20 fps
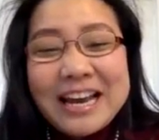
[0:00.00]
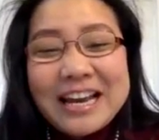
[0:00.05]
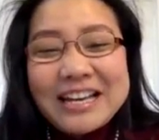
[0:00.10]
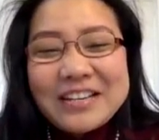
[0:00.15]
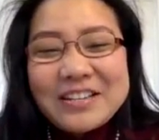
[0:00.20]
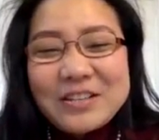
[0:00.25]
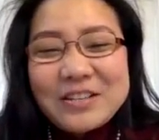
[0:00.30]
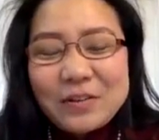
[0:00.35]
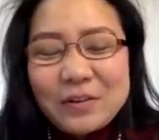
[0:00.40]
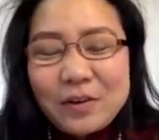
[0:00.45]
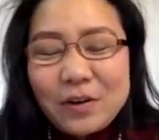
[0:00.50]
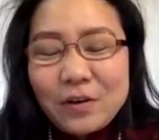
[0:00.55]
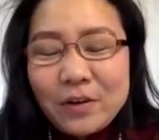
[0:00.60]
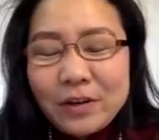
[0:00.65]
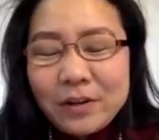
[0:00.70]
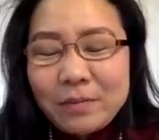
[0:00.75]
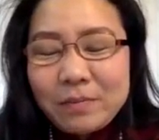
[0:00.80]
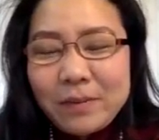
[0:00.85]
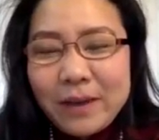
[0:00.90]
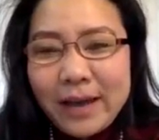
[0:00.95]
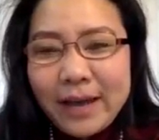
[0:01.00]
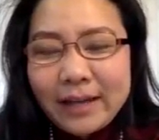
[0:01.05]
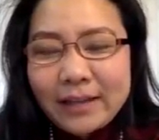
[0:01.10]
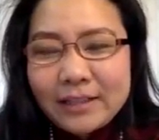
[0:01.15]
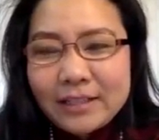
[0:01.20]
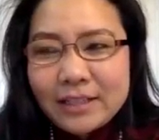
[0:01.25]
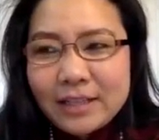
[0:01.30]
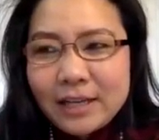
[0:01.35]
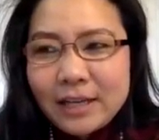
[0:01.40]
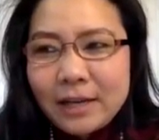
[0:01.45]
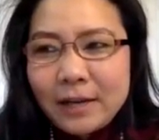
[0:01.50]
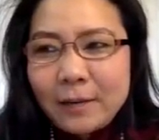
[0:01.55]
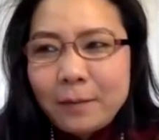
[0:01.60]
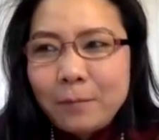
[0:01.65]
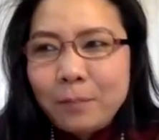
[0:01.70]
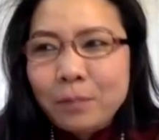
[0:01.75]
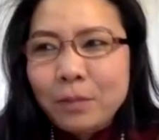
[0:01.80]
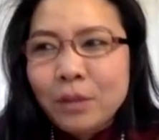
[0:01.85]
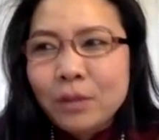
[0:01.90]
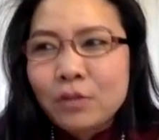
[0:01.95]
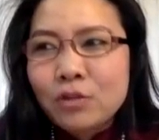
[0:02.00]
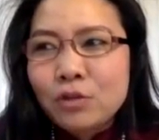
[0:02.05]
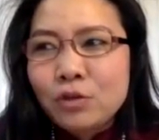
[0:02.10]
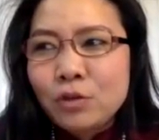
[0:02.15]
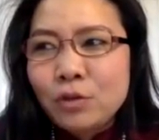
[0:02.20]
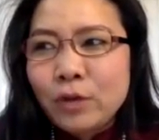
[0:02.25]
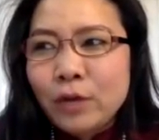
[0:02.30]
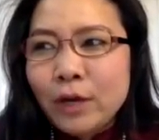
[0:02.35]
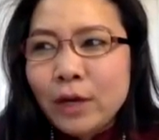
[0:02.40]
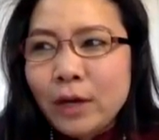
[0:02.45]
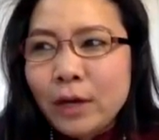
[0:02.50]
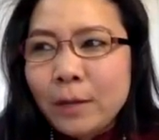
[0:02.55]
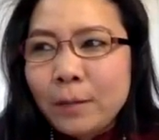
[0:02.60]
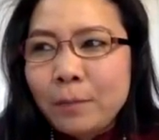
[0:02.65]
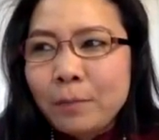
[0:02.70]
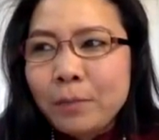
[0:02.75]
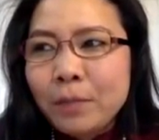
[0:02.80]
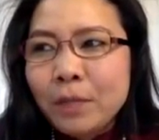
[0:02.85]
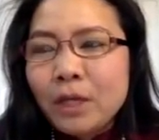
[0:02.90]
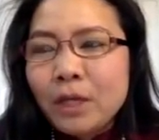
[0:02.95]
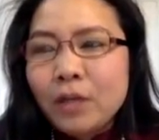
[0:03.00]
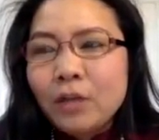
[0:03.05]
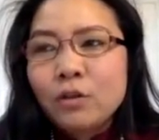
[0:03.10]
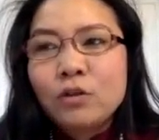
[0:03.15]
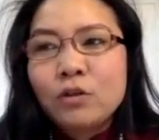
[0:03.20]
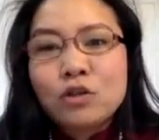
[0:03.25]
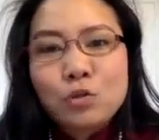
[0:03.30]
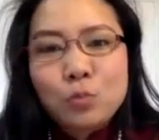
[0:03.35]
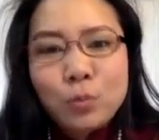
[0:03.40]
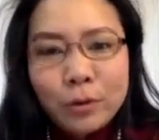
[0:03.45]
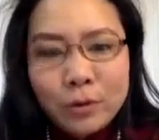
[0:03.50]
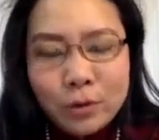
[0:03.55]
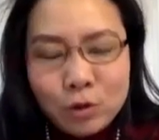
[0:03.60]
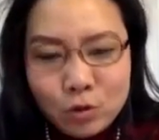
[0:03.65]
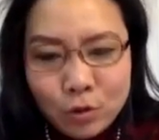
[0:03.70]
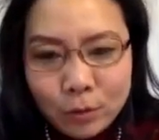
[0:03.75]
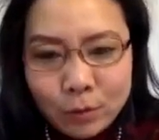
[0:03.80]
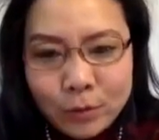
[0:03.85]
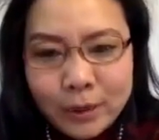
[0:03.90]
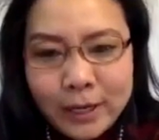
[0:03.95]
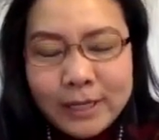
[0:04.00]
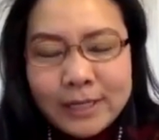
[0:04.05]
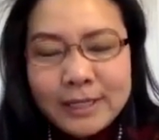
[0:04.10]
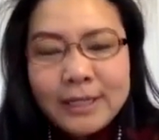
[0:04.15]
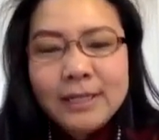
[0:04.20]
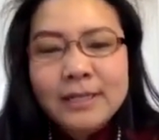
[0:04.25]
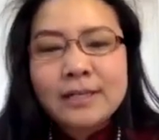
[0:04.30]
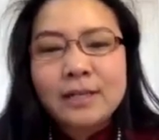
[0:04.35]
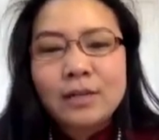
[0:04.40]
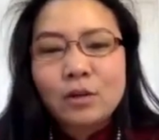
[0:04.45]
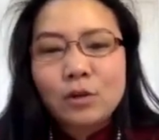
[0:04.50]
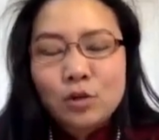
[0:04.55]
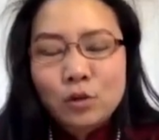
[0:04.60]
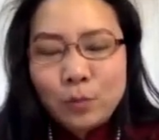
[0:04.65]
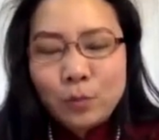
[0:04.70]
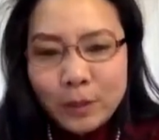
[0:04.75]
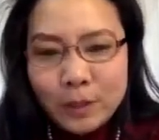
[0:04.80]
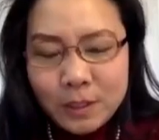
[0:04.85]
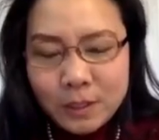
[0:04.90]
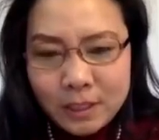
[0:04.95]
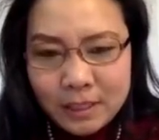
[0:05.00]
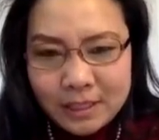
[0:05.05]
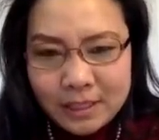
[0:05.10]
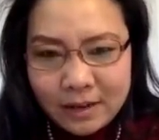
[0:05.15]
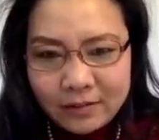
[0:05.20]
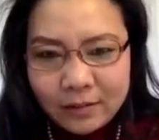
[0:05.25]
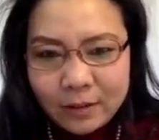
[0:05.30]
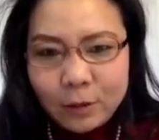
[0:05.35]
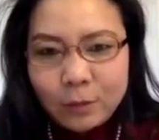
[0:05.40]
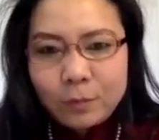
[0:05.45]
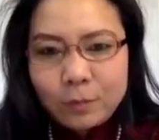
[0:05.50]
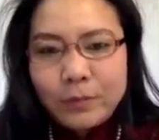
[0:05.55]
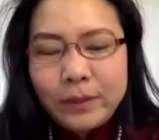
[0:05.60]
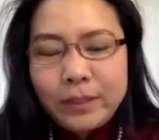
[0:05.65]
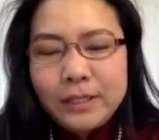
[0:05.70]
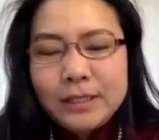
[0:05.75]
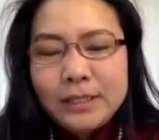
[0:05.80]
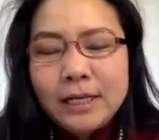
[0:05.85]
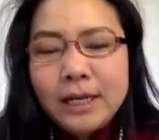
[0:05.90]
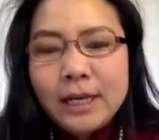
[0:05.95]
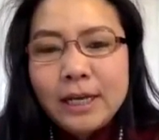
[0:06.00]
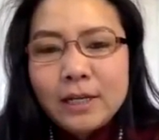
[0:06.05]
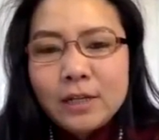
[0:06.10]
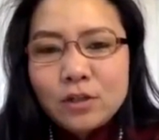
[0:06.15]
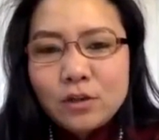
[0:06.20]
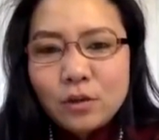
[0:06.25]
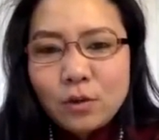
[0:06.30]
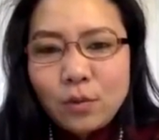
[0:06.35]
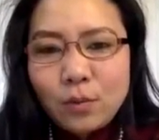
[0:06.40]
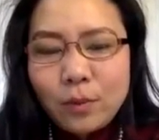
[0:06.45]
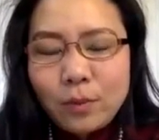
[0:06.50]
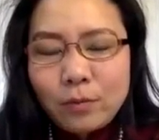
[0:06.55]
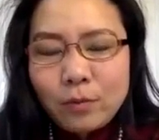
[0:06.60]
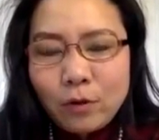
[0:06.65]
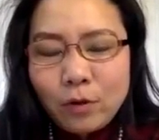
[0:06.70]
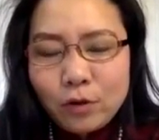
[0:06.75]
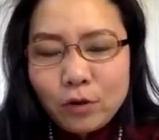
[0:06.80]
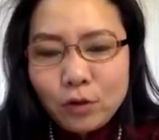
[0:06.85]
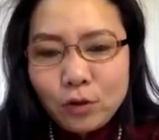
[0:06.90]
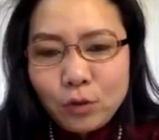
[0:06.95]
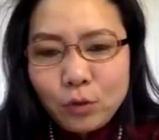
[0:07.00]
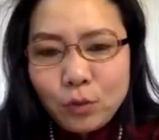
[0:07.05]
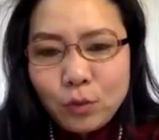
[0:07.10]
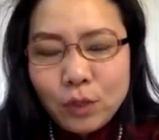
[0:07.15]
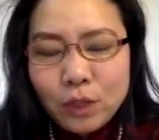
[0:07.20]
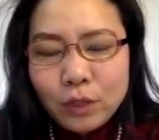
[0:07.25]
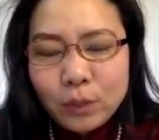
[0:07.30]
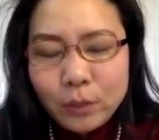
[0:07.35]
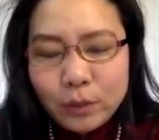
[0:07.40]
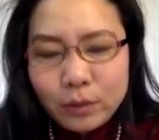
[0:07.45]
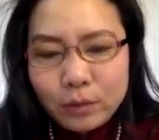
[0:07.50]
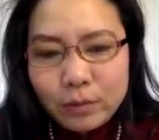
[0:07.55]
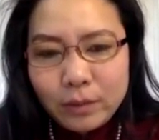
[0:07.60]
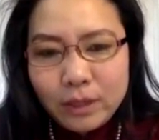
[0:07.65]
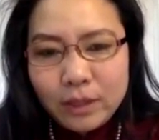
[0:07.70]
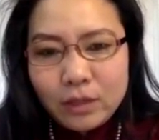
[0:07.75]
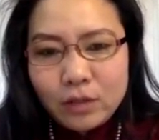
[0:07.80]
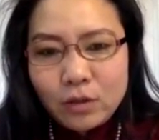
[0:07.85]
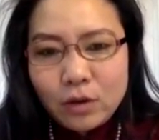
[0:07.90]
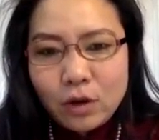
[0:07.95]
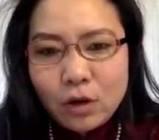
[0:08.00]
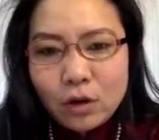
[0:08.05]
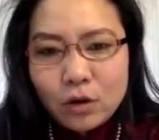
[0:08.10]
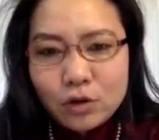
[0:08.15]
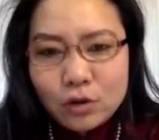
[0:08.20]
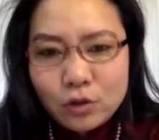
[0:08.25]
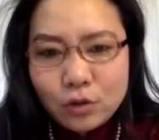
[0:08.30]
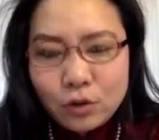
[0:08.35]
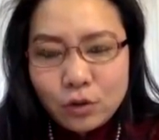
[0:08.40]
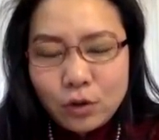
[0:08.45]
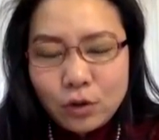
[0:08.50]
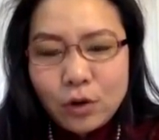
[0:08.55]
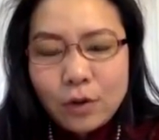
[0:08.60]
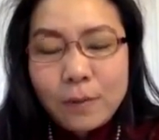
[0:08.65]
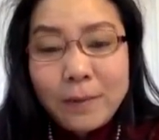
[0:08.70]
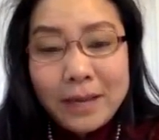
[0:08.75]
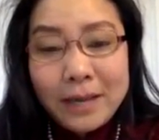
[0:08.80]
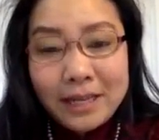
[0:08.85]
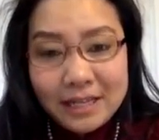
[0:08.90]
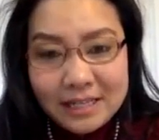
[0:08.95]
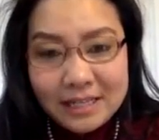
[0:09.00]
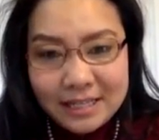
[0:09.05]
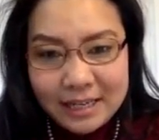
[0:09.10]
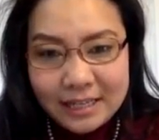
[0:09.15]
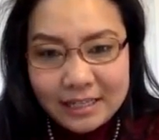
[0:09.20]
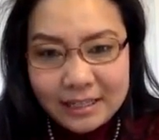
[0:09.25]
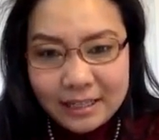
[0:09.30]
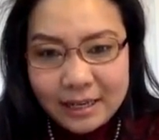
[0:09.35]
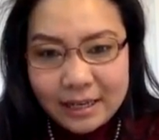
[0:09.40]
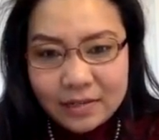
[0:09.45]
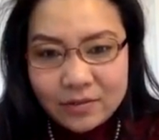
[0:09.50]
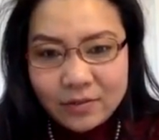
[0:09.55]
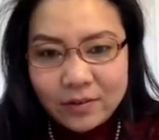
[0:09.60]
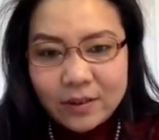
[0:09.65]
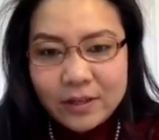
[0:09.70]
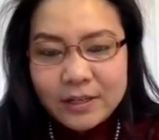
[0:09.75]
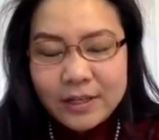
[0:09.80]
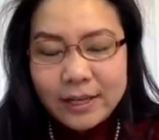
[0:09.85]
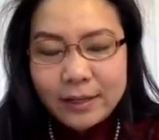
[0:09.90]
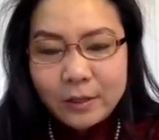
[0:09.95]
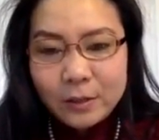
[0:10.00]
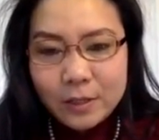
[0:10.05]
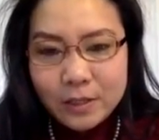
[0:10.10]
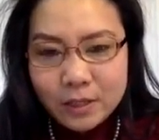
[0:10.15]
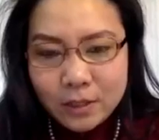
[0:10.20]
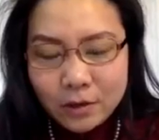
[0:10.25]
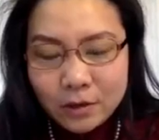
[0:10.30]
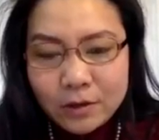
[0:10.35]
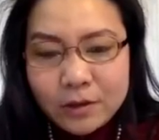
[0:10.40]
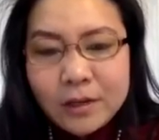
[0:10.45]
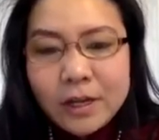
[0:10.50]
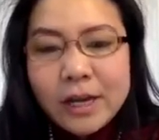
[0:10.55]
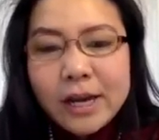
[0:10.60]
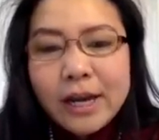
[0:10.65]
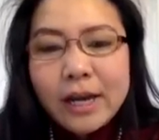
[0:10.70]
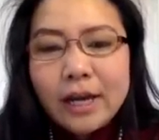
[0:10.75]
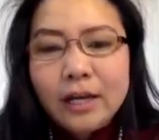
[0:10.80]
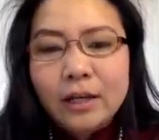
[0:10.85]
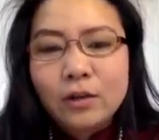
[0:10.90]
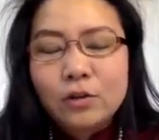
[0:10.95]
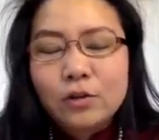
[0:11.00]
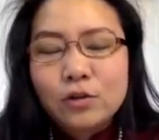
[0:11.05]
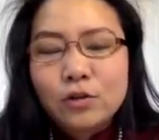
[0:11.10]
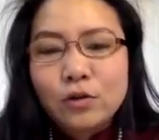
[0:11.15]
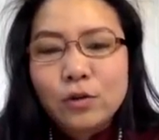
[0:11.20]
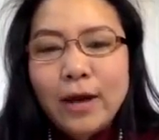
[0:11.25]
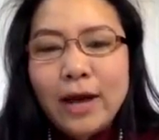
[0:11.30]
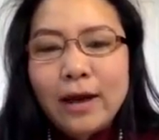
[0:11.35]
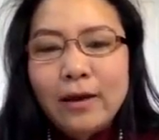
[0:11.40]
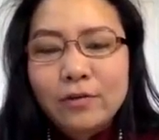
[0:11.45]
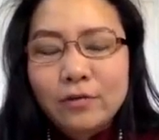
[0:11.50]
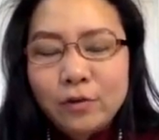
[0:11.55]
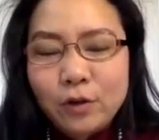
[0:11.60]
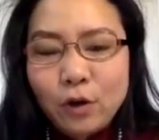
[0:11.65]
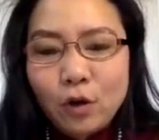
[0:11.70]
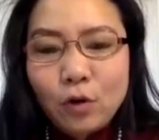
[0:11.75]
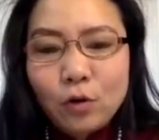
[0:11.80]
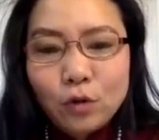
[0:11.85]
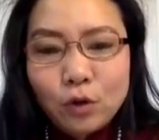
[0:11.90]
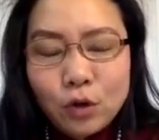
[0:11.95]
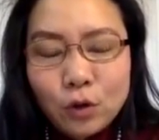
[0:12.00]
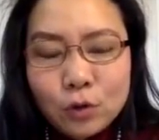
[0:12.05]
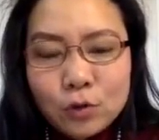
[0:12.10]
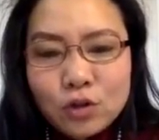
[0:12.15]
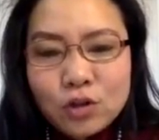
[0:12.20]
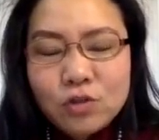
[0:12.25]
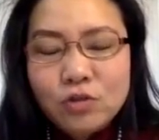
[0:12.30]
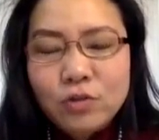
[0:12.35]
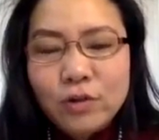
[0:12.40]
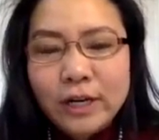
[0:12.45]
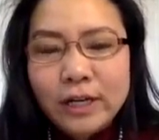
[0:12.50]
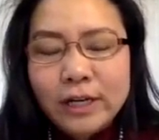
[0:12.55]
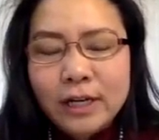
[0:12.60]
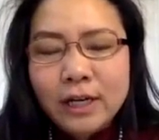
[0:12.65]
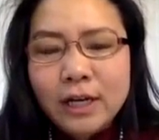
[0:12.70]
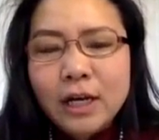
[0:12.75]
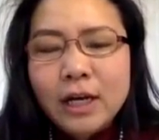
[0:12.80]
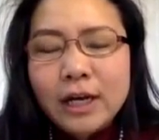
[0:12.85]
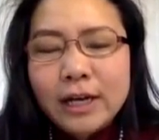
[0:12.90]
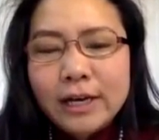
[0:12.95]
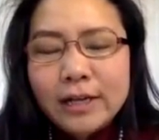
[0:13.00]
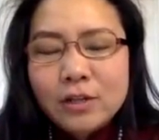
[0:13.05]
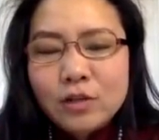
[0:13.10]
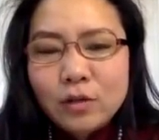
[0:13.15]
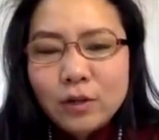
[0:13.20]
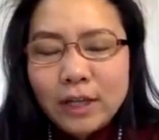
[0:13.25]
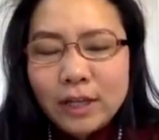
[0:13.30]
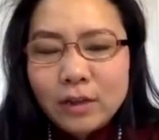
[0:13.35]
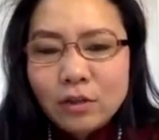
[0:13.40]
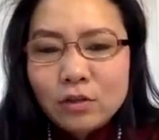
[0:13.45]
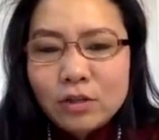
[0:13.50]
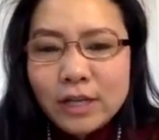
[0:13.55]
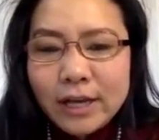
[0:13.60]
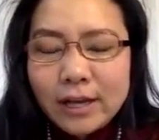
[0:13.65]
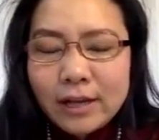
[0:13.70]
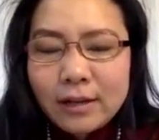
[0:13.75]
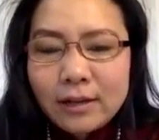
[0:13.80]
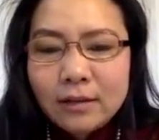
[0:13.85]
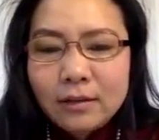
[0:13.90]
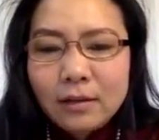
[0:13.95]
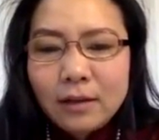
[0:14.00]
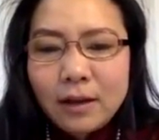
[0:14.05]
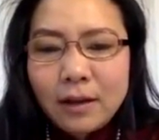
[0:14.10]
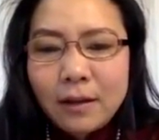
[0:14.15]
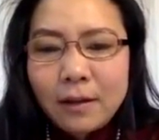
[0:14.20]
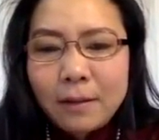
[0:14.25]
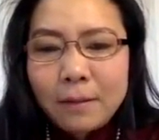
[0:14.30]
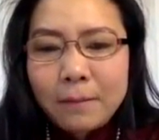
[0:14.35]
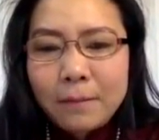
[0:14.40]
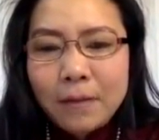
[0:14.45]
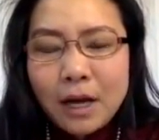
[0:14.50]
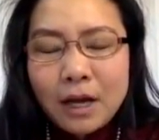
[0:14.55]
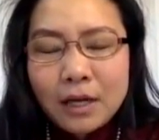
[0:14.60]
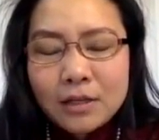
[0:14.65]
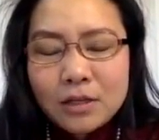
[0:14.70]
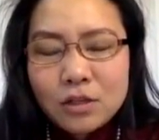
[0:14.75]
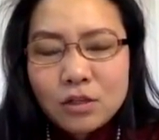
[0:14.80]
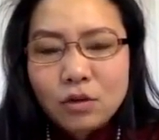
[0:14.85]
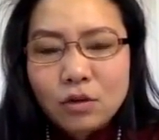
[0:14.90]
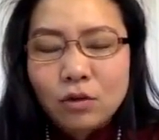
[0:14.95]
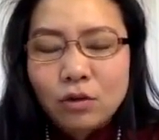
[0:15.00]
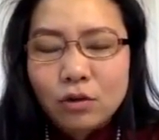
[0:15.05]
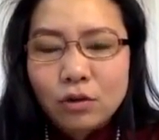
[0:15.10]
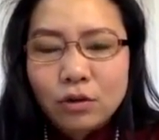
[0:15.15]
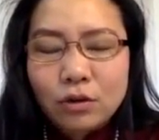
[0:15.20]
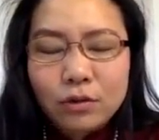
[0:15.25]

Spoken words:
So going back to your, spiritual practice and also personal development. So before you work with me, you are also meditating, as far as I'm concerned, and also have your own coach and trainer. And so, can you tell us or